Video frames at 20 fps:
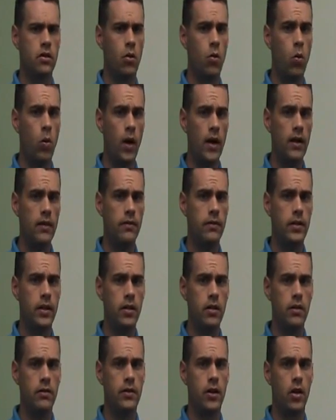quite a
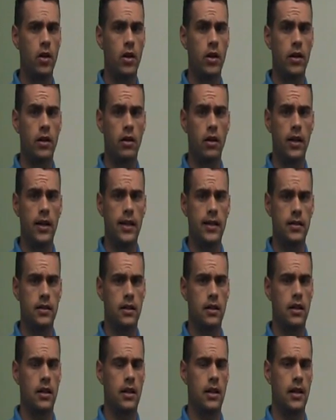few of your ingredients
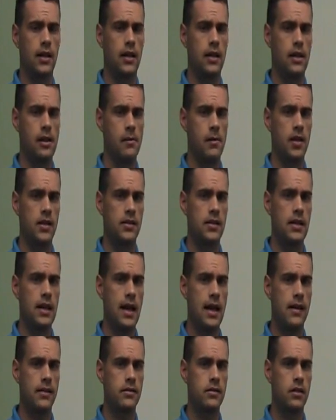on a Canadian
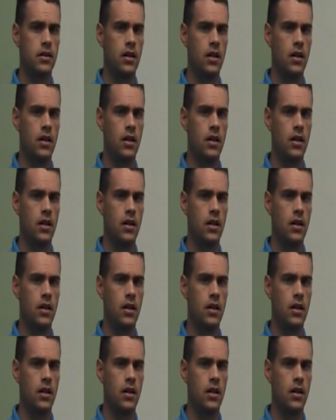MSDS.